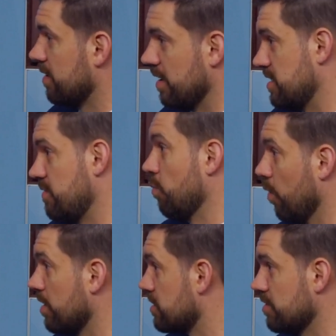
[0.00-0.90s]
It's even
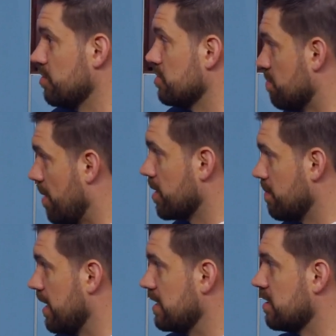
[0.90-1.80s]
worse, you're using
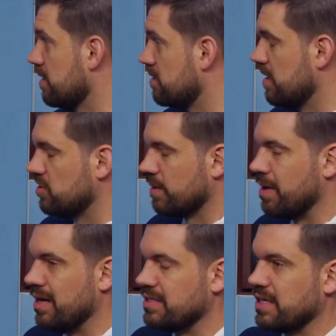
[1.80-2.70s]
public money to inject
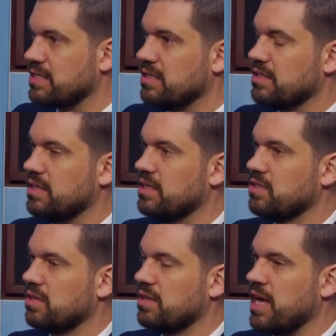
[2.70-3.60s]
politics into